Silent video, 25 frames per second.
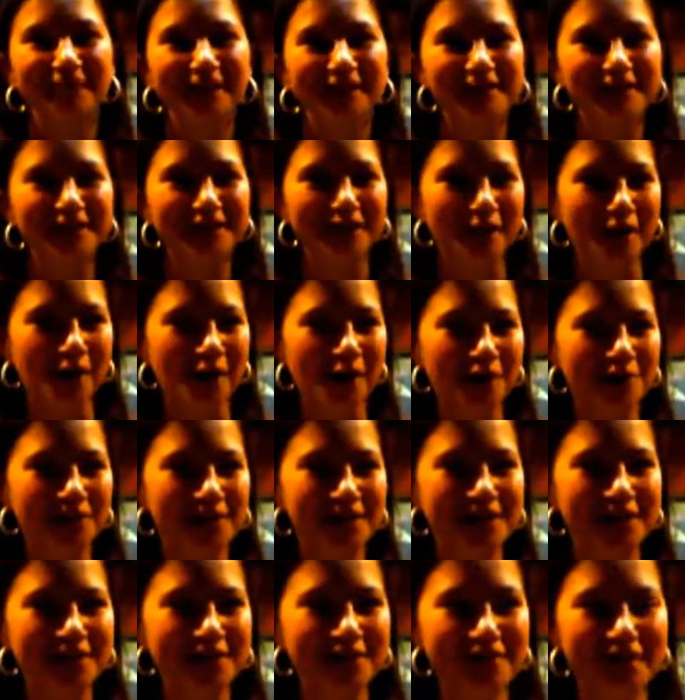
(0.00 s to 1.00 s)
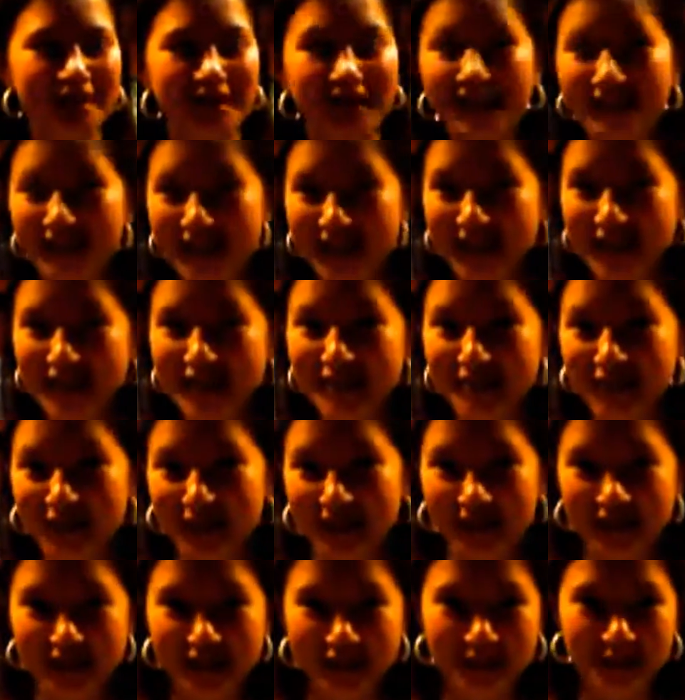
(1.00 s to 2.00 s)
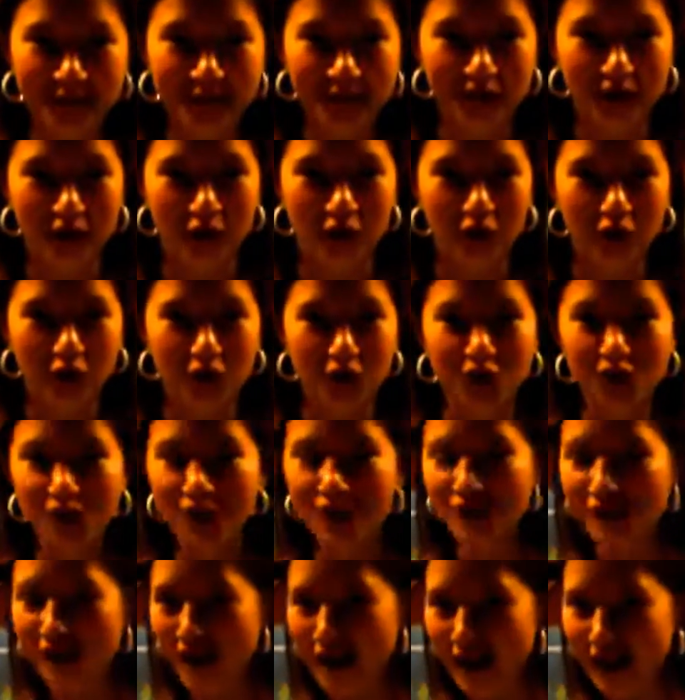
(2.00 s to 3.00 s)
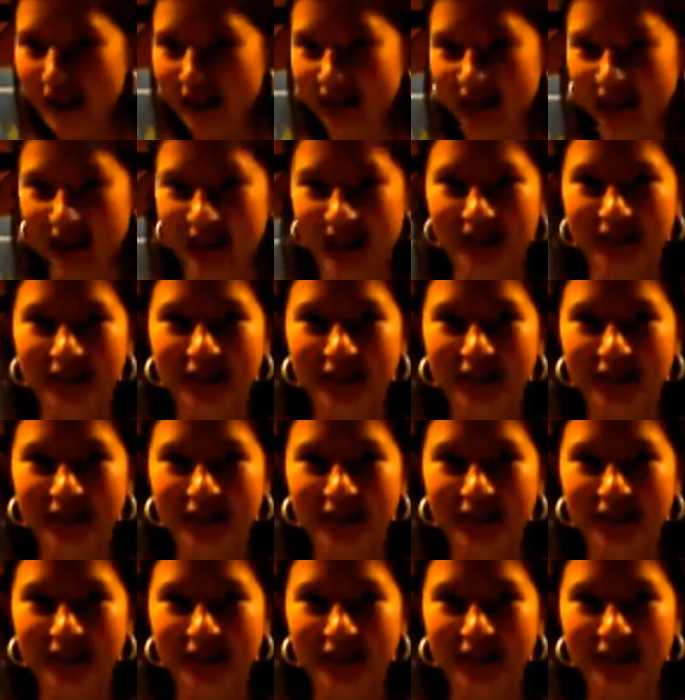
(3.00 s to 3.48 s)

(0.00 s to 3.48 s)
So she's trying to teach me, because she was going to the karate class.